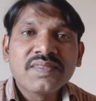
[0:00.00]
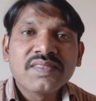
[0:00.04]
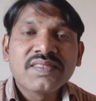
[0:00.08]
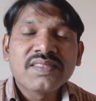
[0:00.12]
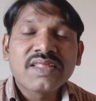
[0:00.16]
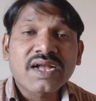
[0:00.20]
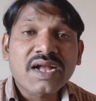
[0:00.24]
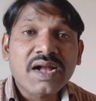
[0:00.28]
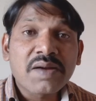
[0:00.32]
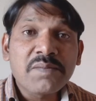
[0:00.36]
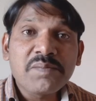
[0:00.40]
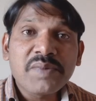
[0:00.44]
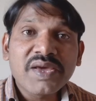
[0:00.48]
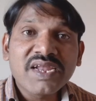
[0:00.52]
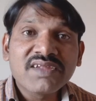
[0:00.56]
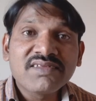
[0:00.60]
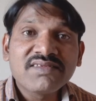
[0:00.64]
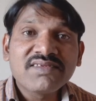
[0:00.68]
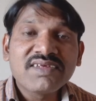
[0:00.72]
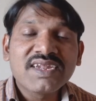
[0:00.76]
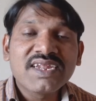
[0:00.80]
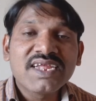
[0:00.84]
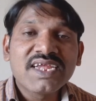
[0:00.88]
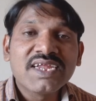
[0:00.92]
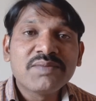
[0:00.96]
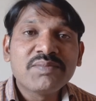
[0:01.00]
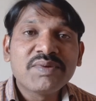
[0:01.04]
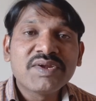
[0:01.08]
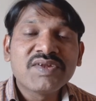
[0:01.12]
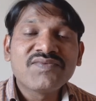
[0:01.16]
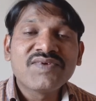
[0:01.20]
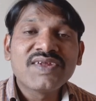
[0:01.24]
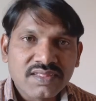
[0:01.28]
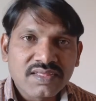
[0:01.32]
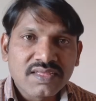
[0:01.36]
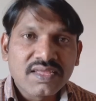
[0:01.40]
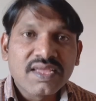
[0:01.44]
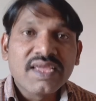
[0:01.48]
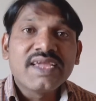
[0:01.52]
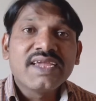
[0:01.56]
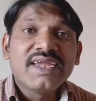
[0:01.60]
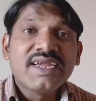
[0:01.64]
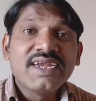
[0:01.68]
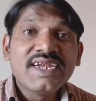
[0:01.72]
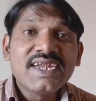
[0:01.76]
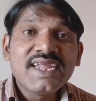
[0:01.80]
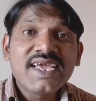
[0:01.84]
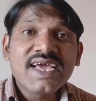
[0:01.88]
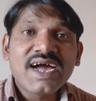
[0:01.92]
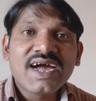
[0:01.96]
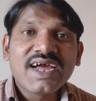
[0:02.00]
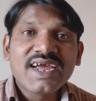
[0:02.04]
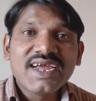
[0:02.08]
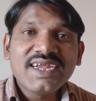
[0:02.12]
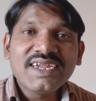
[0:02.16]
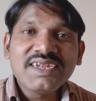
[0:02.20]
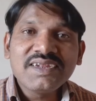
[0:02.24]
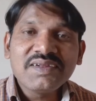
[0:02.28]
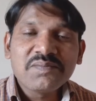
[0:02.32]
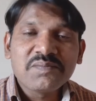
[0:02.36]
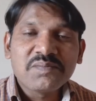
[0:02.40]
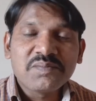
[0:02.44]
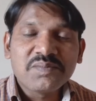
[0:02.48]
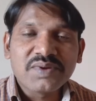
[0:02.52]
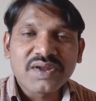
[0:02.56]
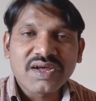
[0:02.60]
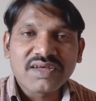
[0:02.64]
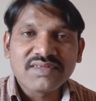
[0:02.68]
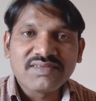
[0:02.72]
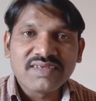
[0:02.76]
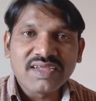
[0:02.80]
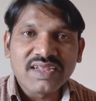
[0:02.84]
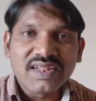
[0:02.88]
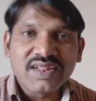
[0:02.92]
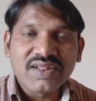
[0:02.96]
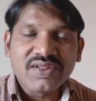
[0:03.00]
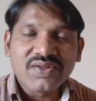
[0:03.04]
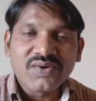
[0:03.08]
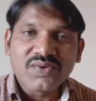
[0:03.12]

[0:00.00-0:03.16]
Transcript: the comparison in between India and Brazil.